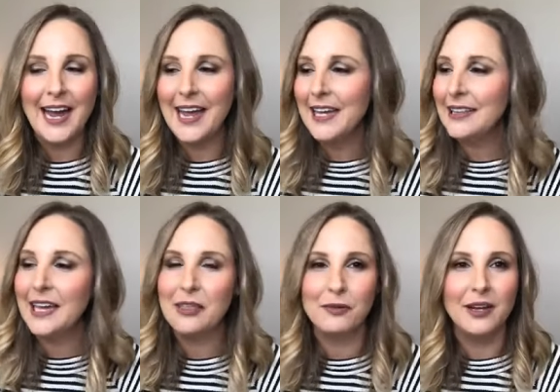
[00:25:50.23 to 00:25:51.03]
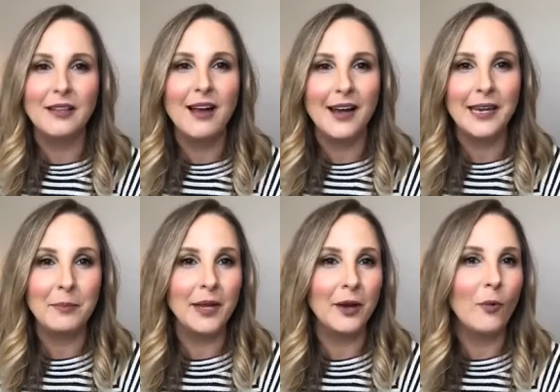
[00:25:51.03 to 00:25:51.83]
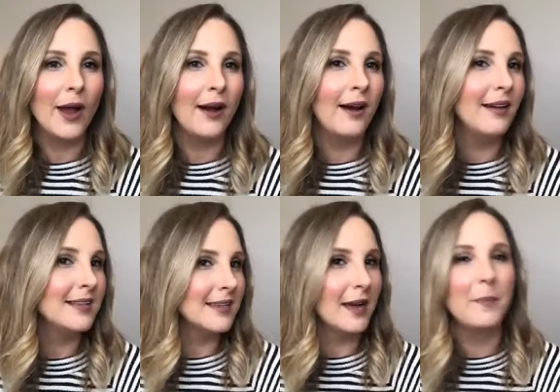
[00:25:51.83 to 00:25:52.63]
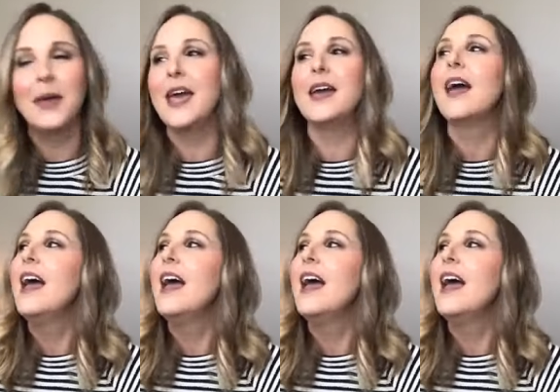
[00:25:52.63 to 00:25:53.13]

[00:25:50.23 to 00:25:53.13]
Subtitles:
I hit like 3 o'clock and I'm like, where is the cupcake?